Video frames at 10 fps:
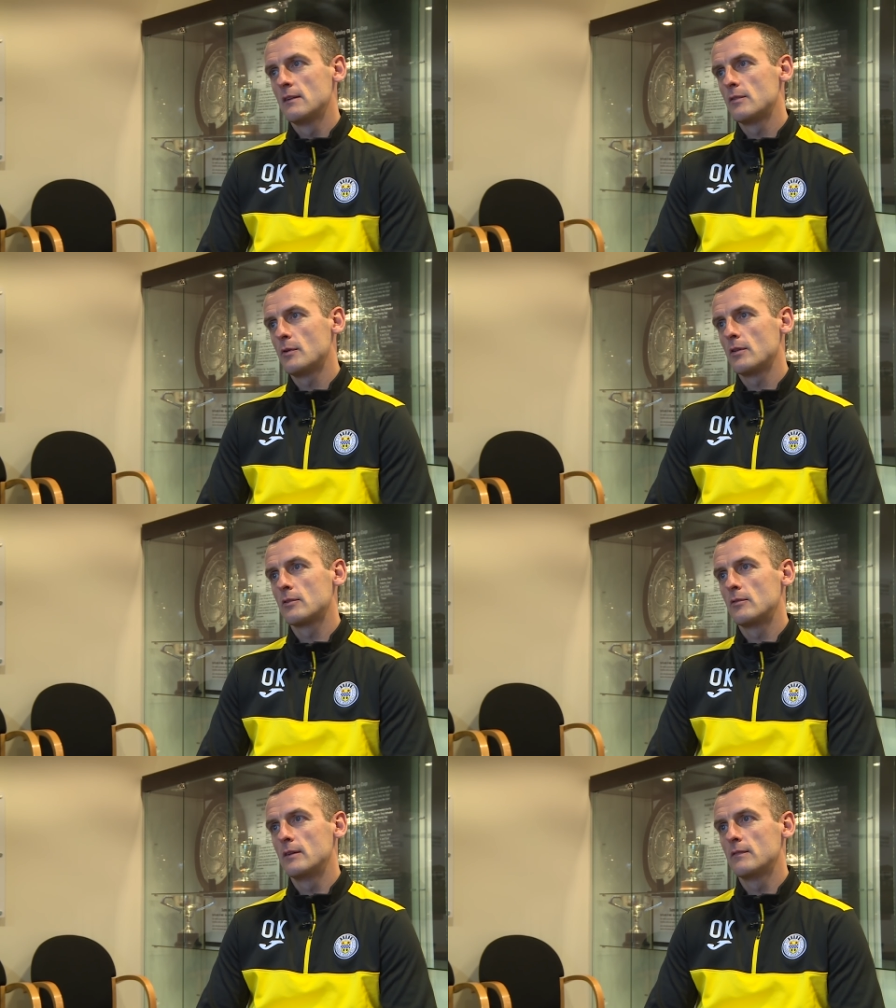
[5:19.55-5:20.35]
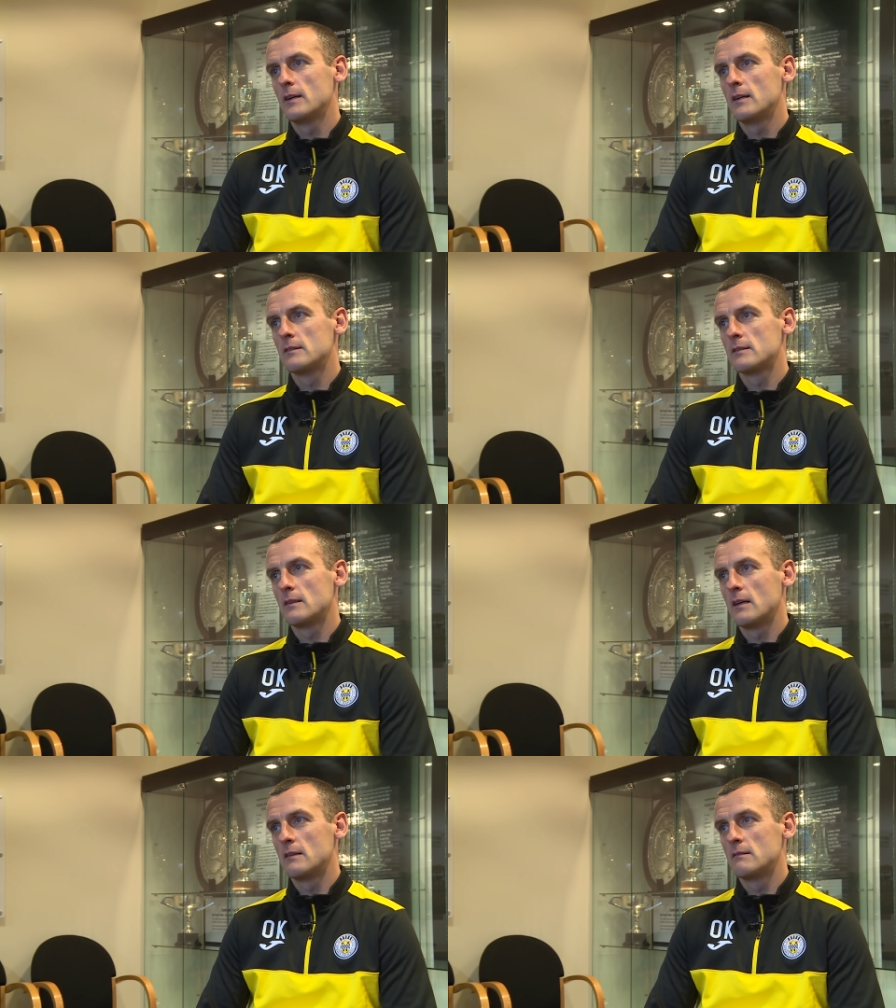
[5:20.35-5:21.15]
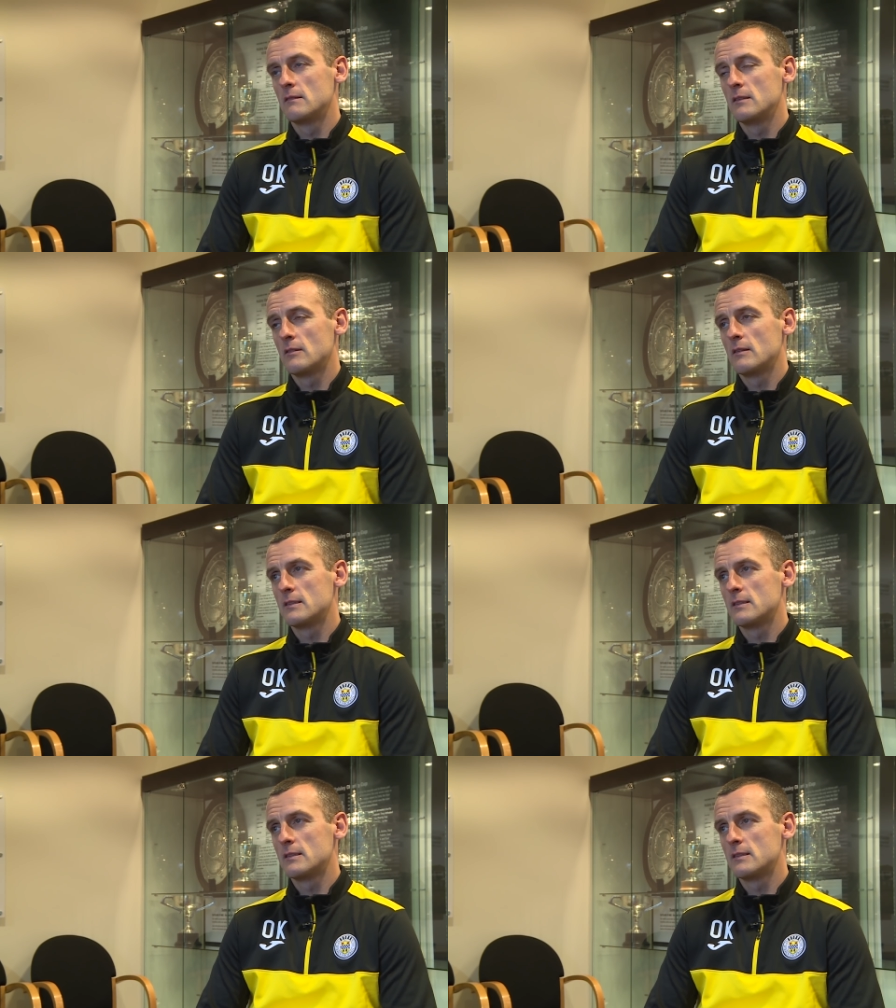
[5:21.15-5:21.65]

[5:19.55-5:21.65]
from all the Korean fans, and you know,